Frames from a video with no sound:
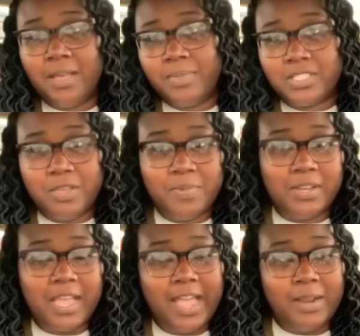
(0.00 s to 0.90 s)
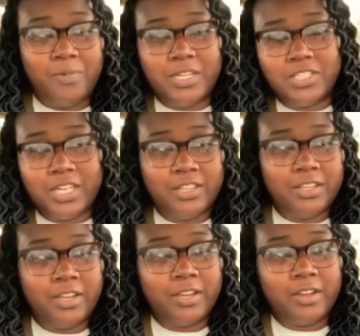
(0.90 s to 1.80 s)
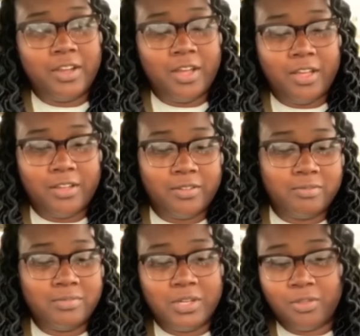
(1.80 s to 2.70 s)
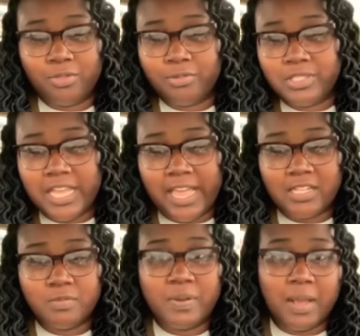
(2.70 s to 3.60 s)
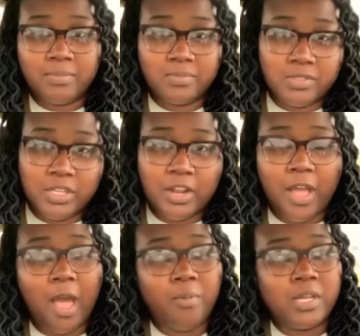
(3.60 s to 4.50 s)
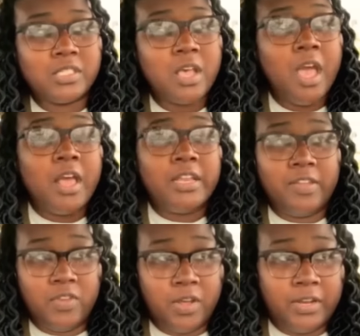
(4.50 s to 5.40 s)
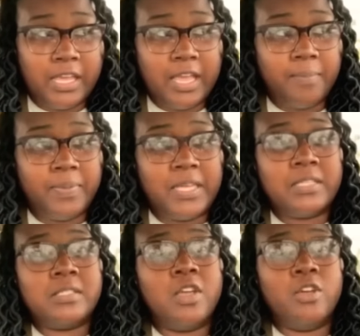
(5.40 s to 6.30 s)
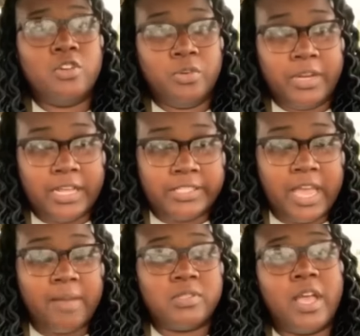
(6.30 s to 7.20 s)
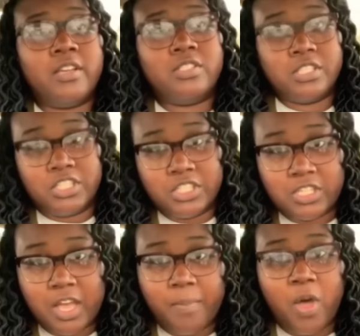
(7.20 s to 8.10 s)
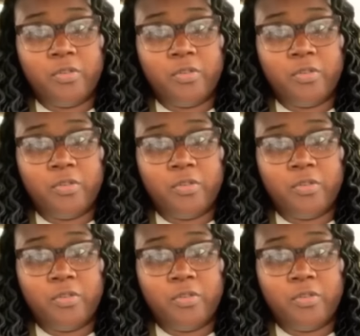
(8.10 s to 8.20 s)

him is communicating with each other, you know, through text. But I was living on the campus during that time, so I used to just come